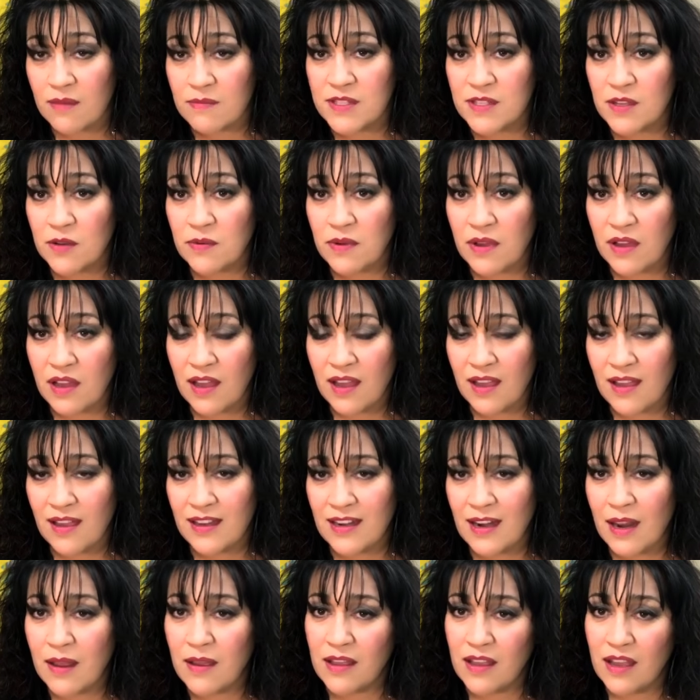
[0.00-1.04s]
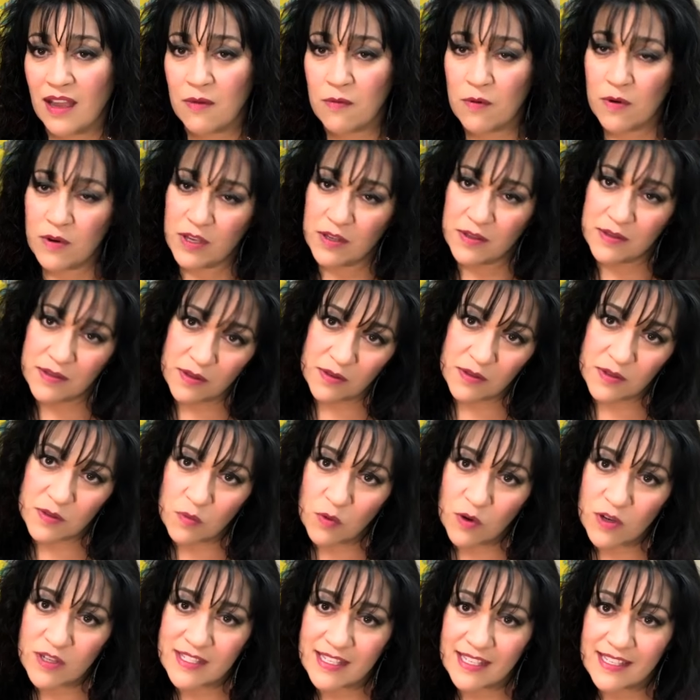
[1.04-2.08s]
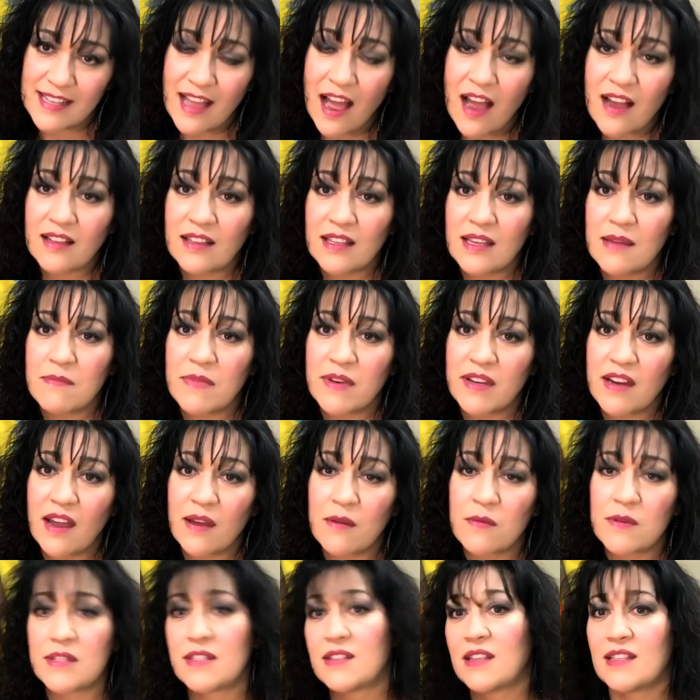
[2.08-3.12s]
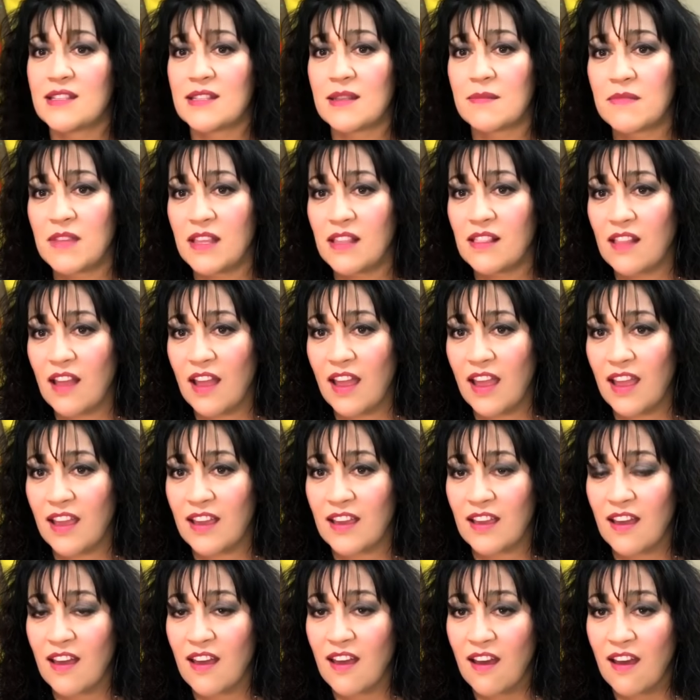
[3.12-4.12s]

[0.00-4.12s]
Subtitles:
So, and I won't use those words exactly, but I will say something like,